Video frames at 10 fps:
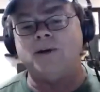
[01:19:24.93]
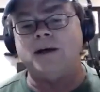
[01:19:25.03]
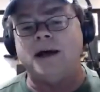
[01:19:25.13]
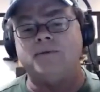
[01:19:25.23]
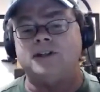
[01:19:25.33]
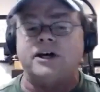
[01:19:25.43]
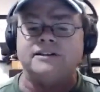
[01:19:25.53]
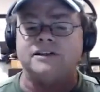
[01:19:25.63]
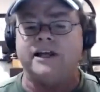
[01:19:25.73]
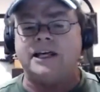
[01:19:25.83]
They
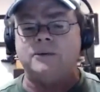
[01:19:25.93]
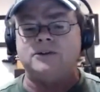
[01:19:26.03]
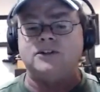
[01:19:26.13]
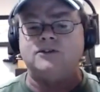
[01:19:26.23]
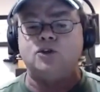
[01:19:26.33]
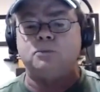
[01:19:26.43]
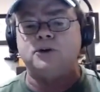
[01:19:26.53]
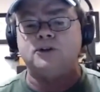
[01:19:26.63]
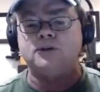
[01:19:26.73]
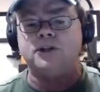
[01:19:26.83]
advertised it like it was a super
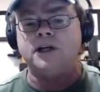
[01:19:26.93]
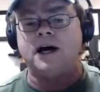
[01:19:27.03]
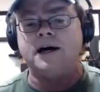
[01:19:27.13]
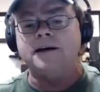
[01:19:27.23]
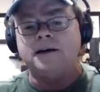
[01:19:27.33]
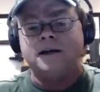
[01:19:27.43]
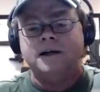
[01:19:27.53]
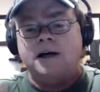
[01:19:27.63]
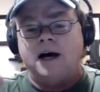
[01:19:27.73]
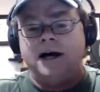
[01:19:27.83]
duty, high,
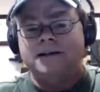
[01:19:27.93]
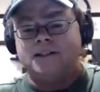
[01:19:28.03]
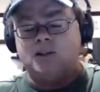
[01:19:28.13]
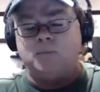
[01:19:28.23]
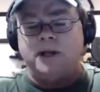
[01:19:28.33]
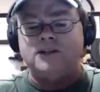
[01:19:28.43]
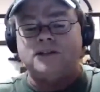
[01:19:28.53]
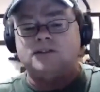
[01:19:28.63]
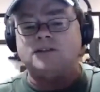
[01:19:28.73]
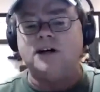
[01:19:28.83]
high
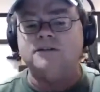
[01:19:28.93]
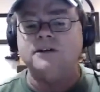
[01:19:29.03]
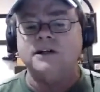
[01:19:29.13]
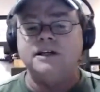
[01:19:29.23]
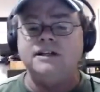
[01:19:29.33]
suspension stuff. He yeah.